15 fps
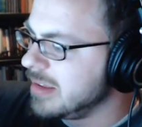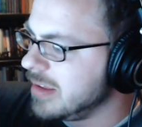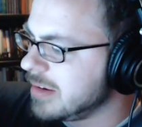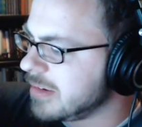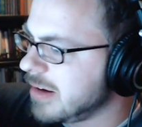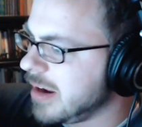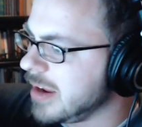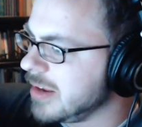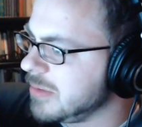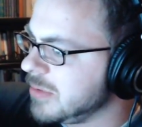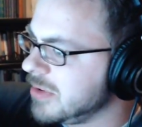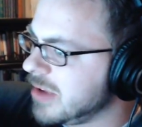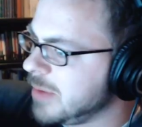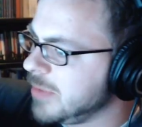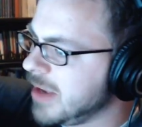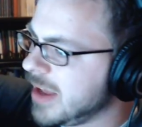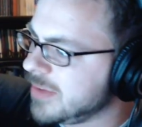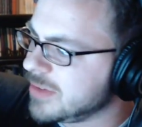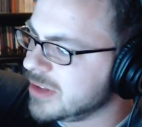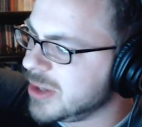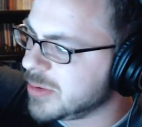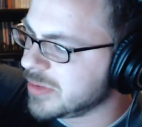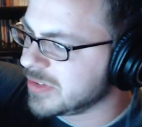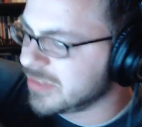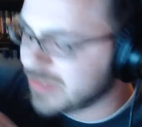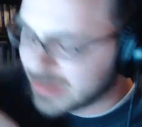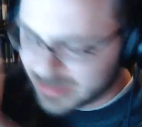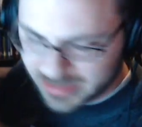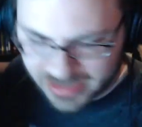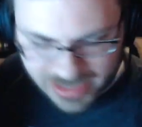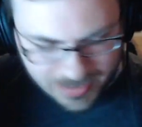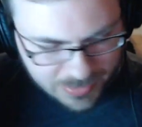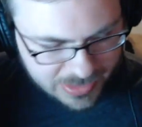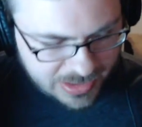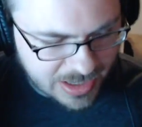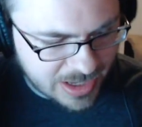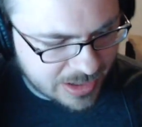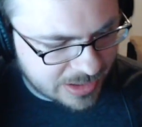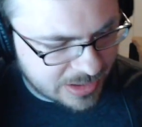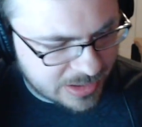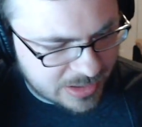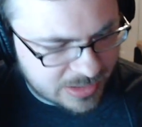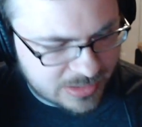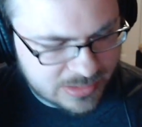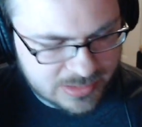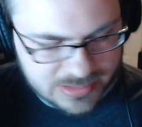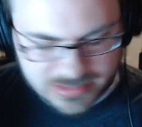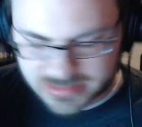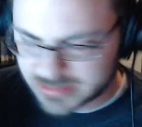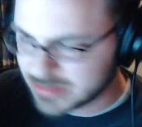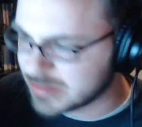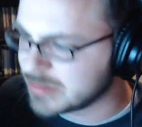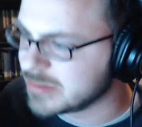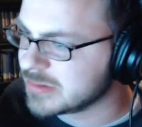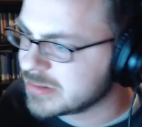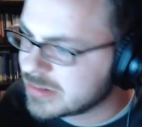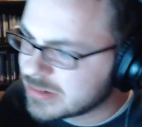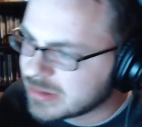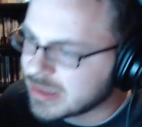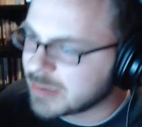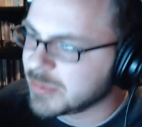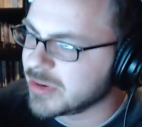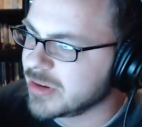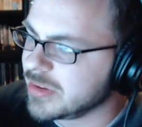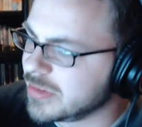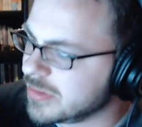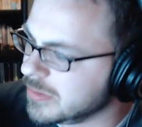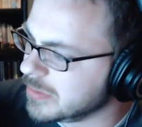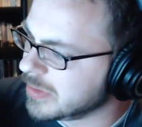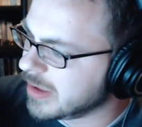All right. Well, I'm going to have to lower this thing to get everything out of here. So I'm going to do